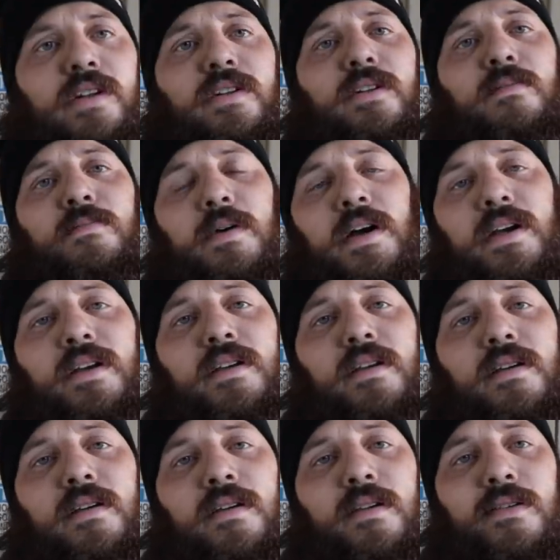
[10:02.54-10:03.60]
in your bike,
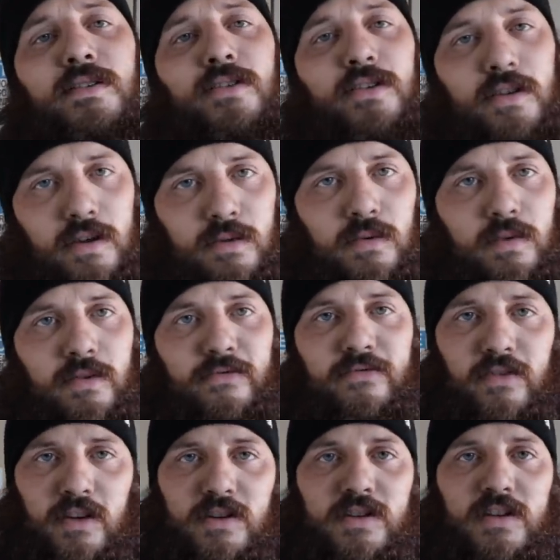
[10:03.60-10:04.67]
you're gonna wanna
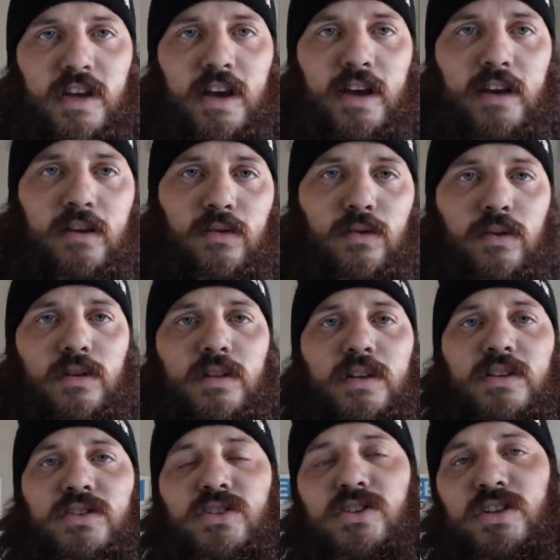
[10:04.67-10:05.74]
flush that or at
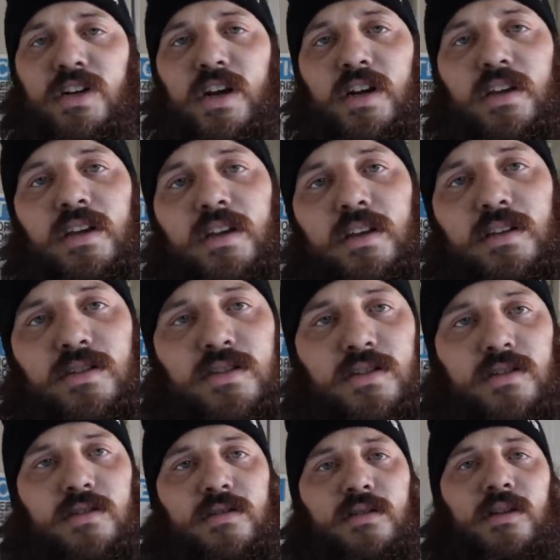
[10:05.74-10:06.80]
least check
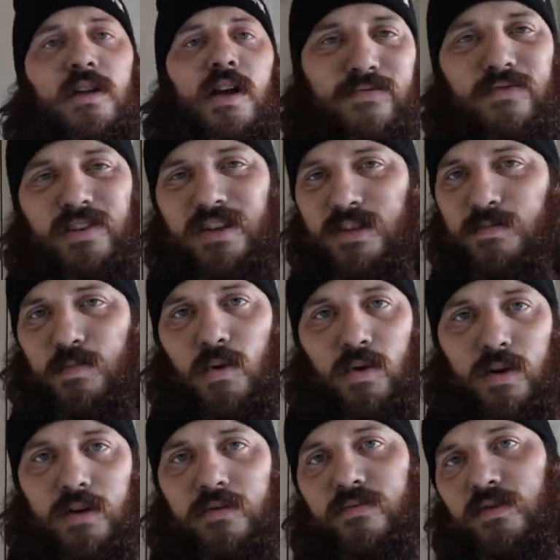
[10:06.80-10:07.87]
its freeze
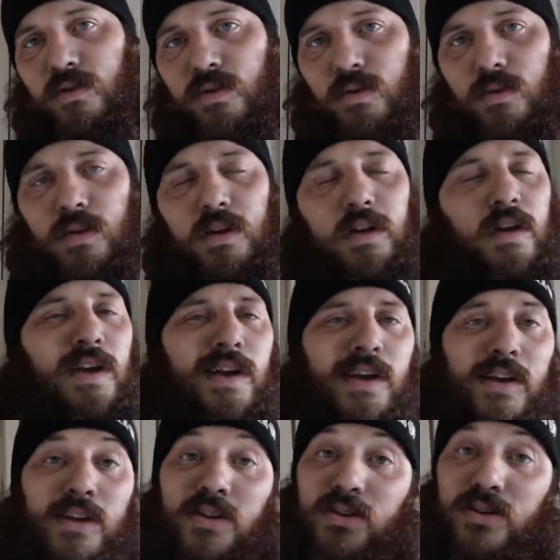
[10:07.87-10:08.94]
point for coolant.
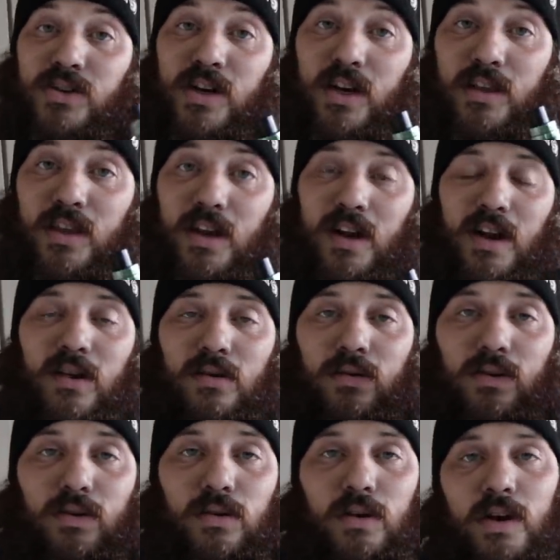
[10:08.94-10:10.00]
Check that out
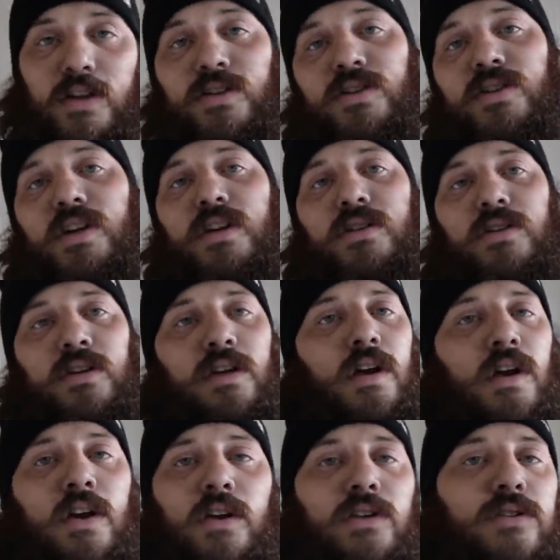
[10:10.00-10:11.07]
or go ahead and change it.
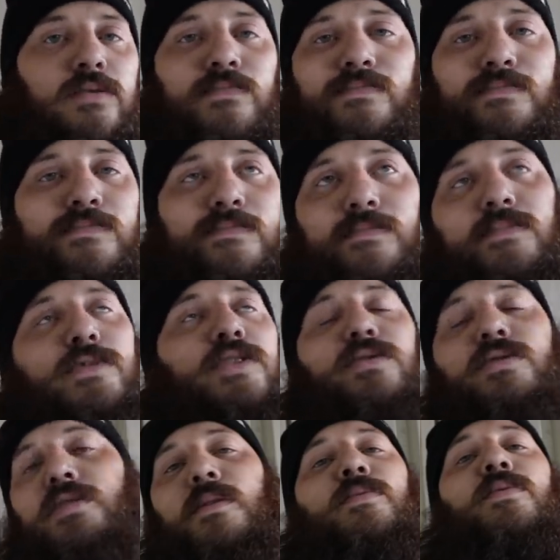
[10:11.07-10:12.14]
Do
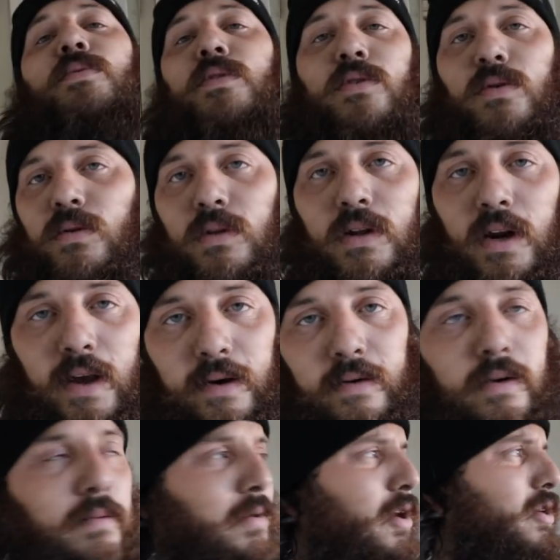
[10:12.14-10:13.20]
something with coolant. I don't
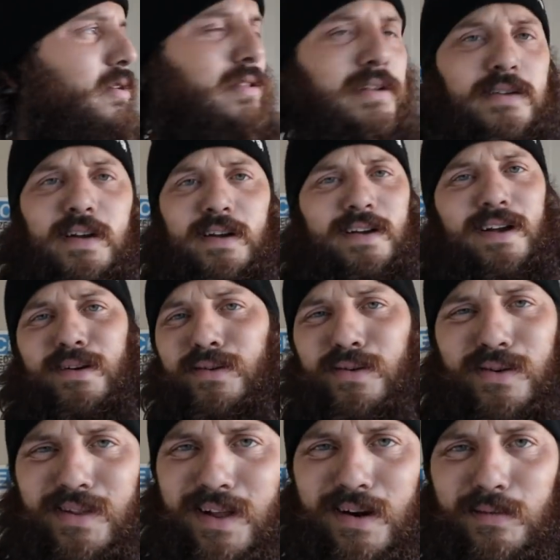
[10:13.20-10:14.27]
know, I'm a Harley tech. I don't
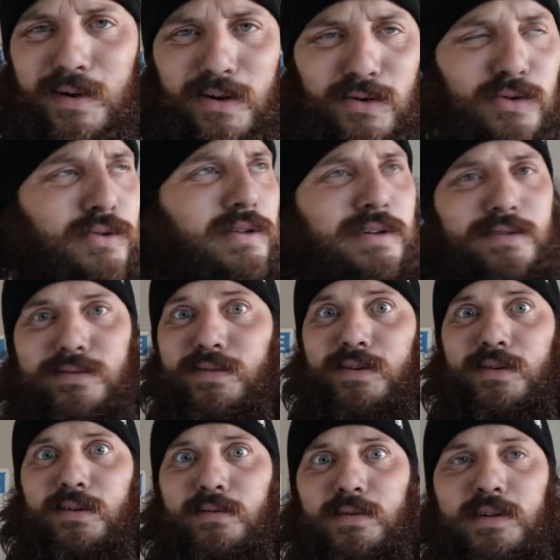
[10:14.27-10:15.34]
know a lot about coolant. You know what I